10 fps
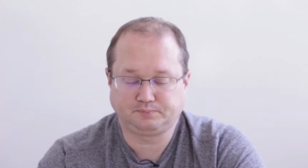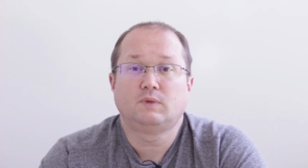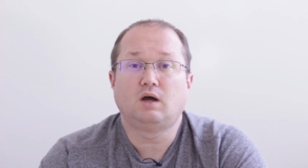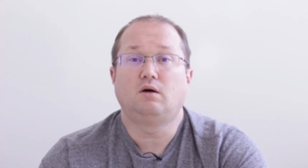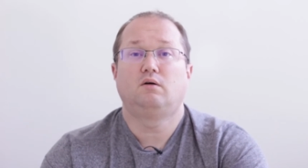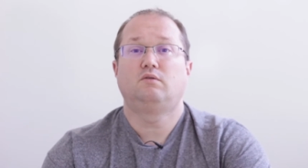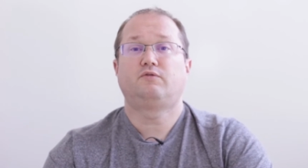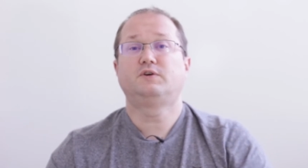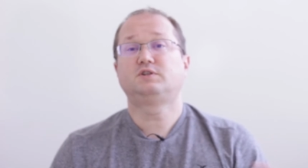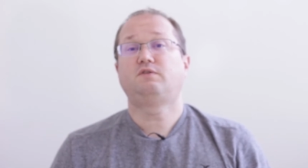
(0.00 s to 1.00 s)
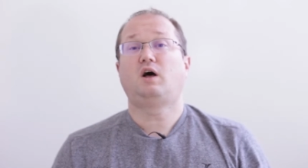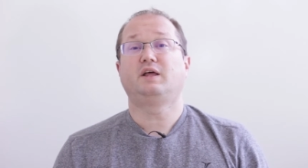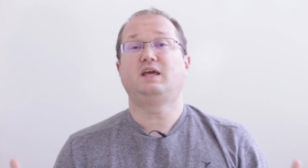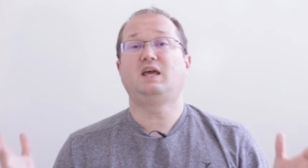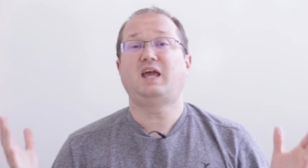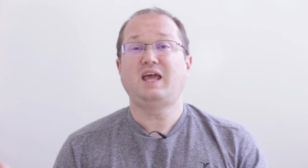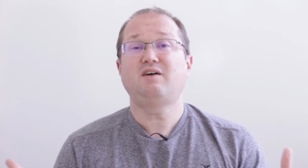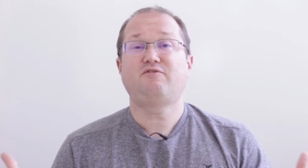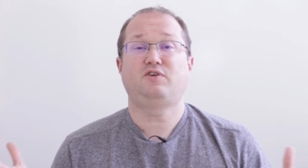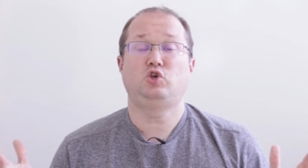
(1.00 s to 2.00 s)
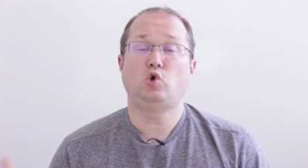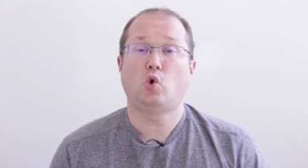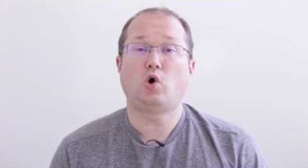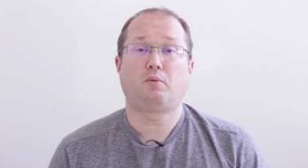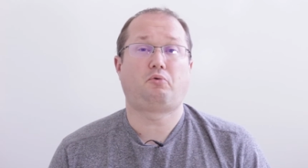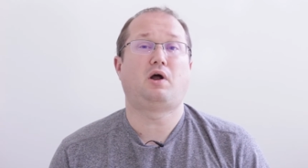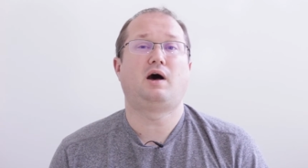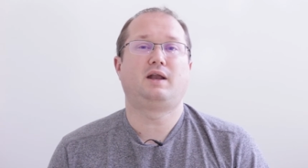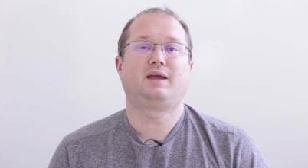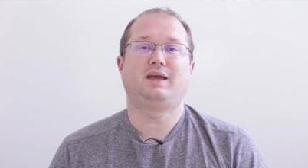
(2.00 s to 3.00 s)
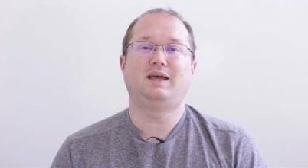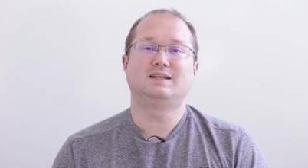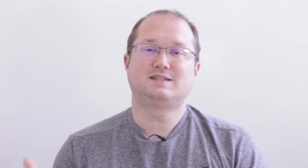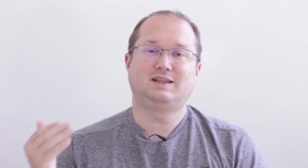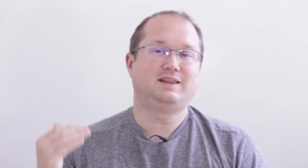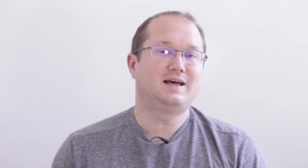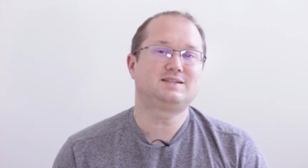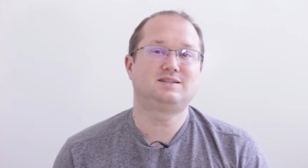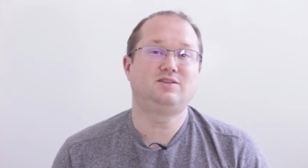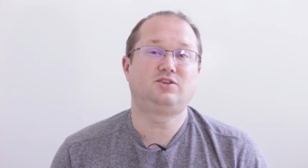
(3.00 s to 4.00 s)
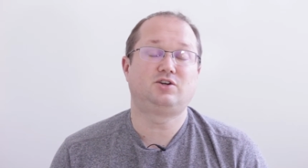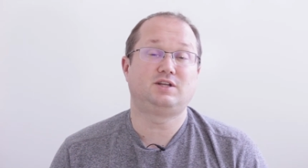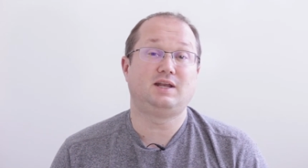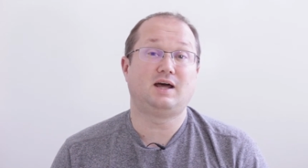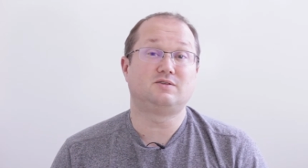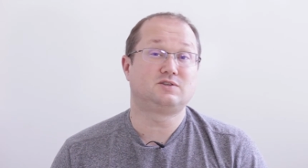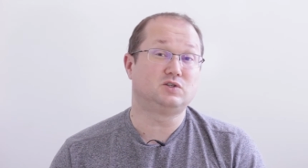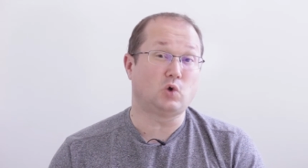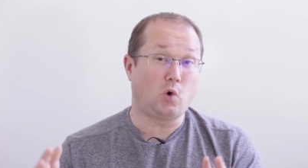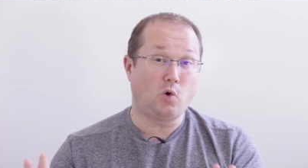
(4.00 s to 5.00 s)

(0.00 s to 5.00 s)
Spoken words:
Now, first of all, if your product is less than 13 ounces